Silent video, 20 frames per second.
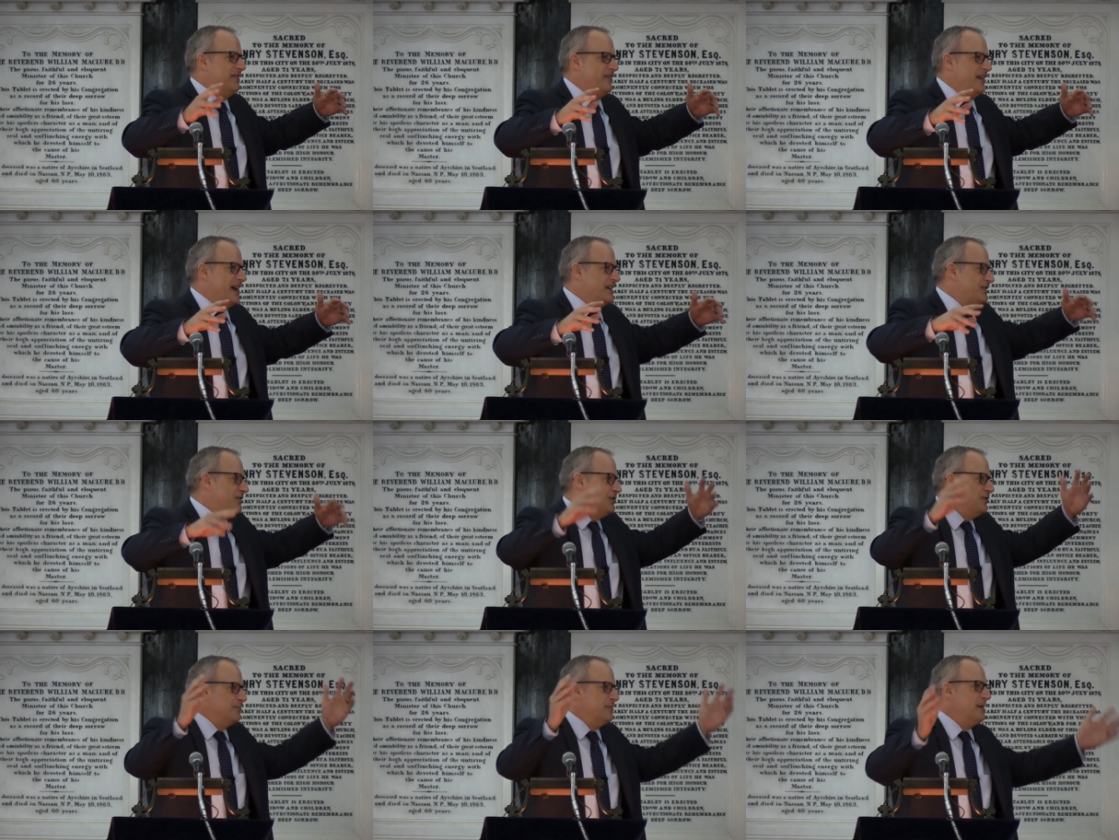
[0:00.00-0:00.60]

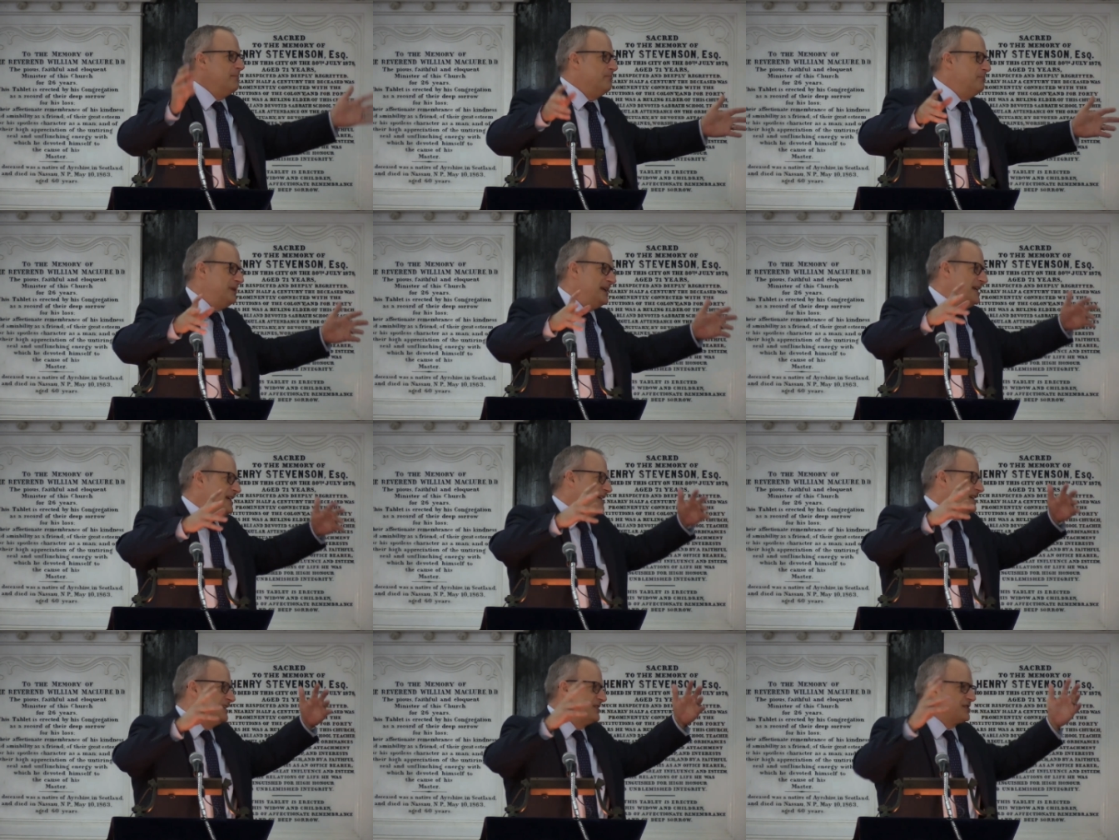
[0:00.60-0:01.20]
that human
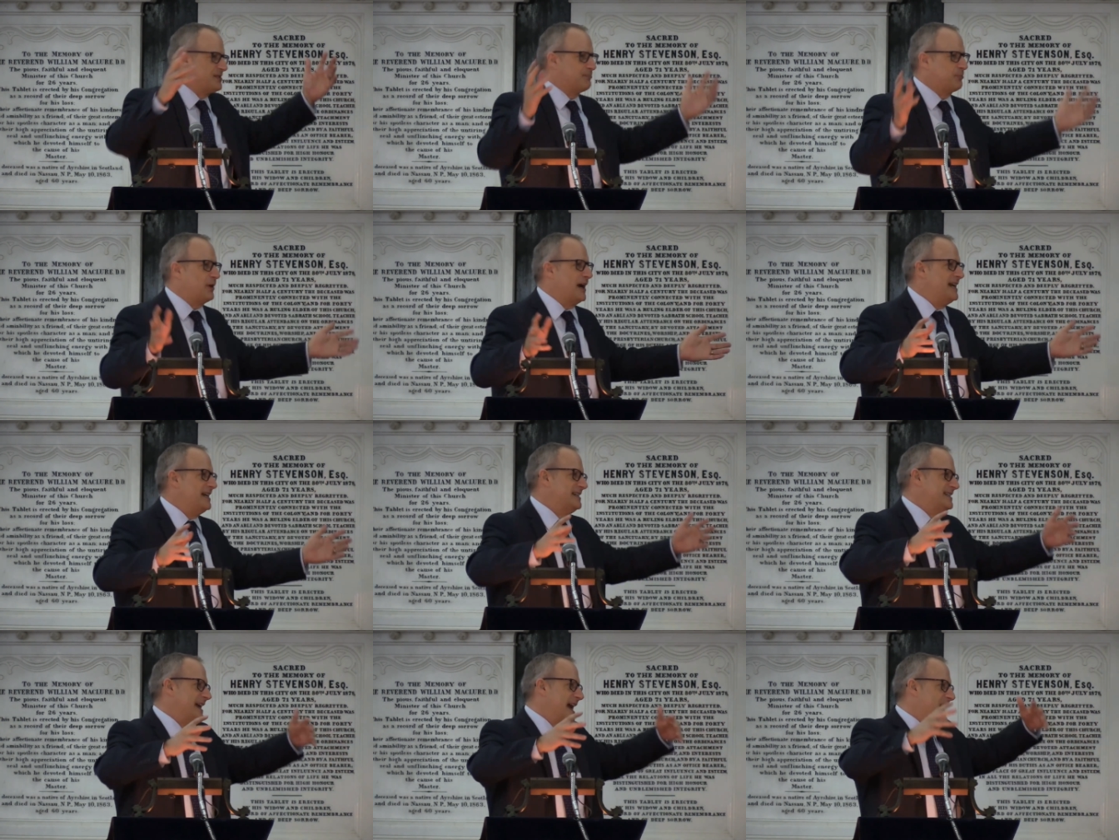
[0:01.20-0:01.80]
beings
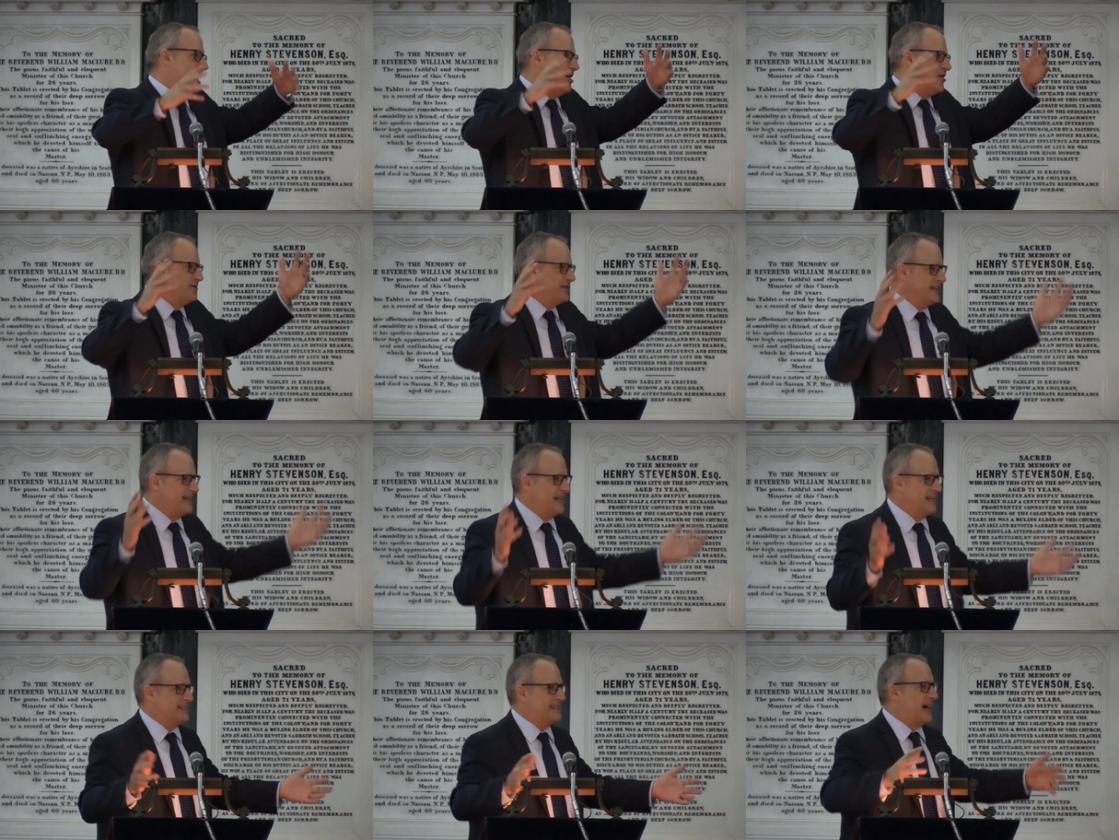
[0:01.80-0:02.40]
break
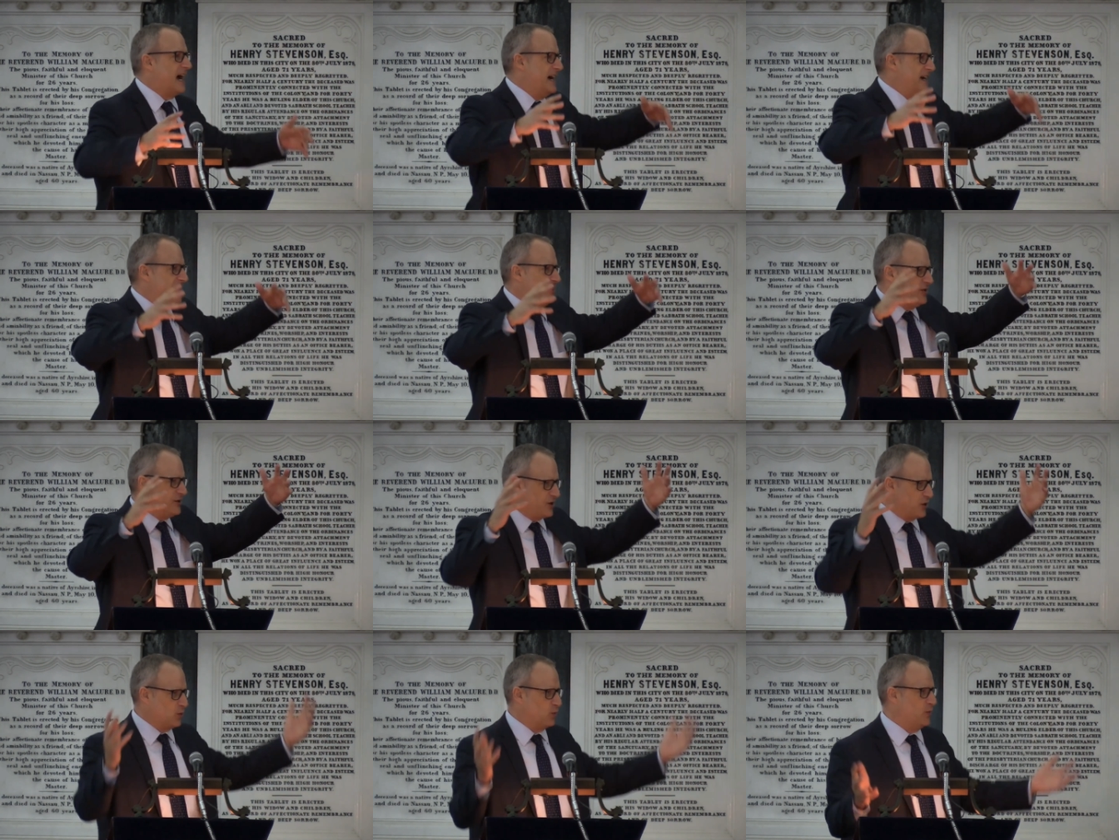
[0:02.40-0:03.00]
down and get
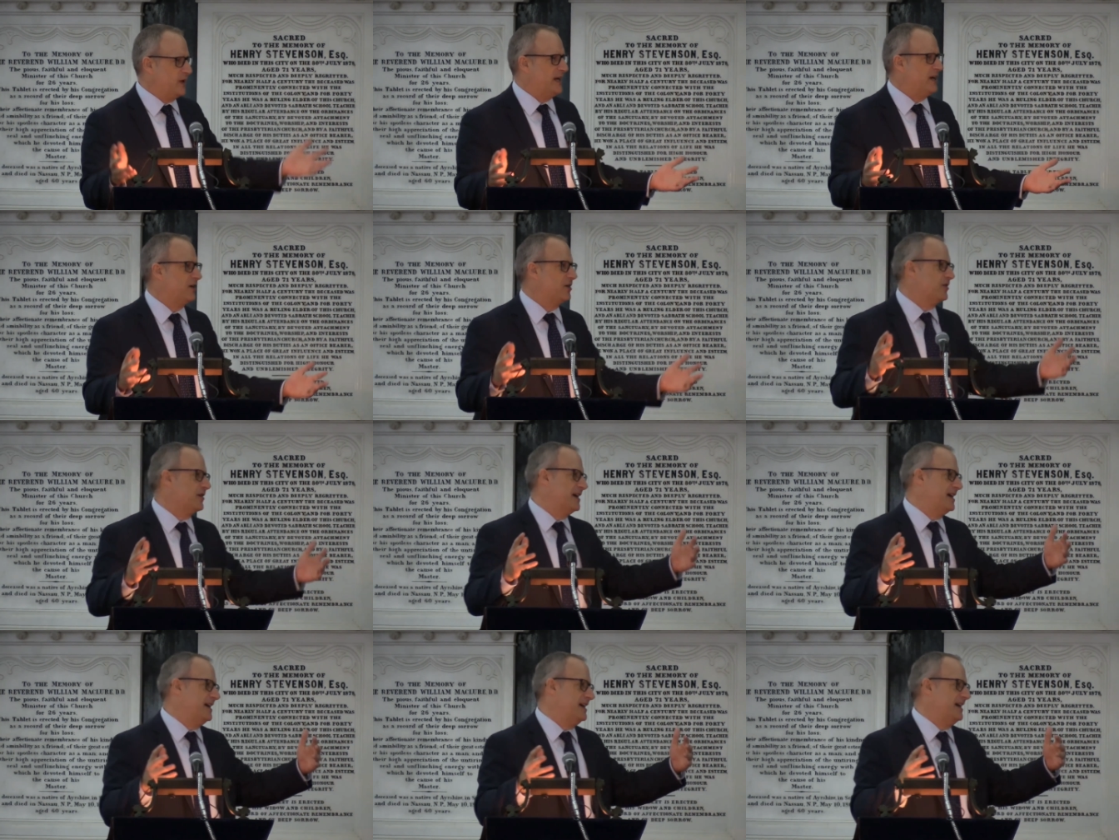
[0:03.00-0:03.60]
tired or
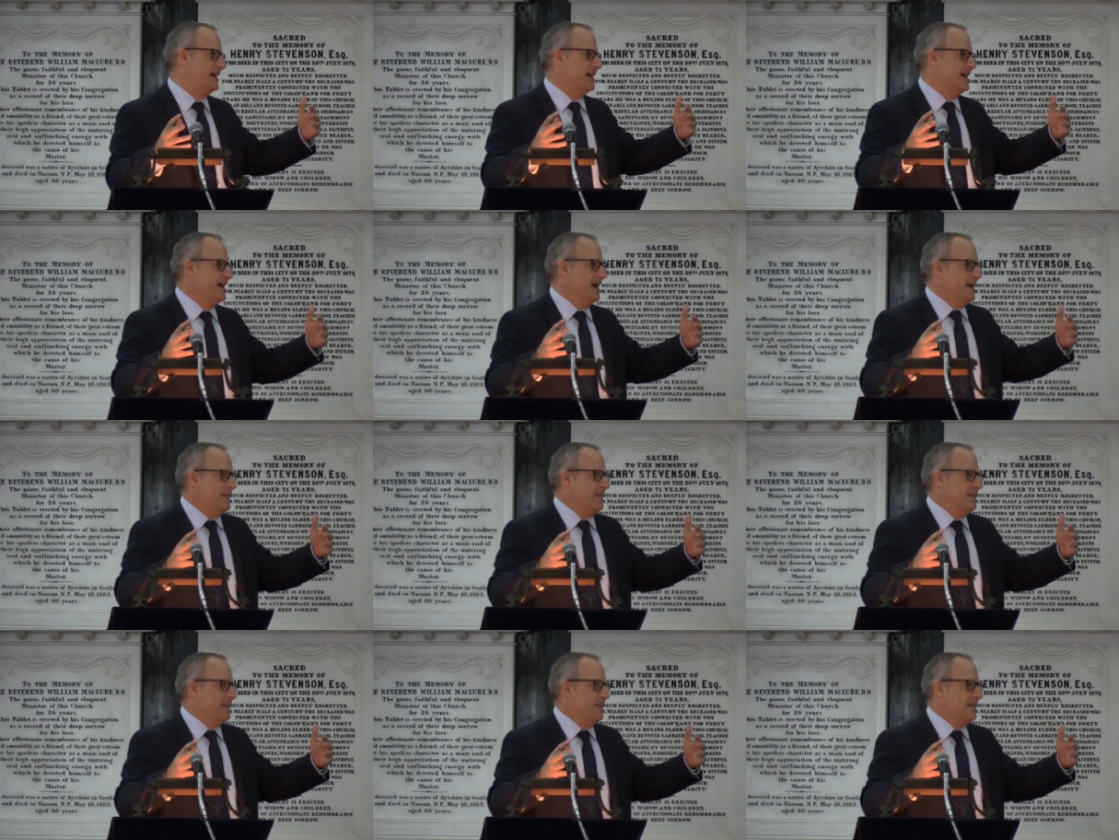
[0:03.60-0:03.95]
weary,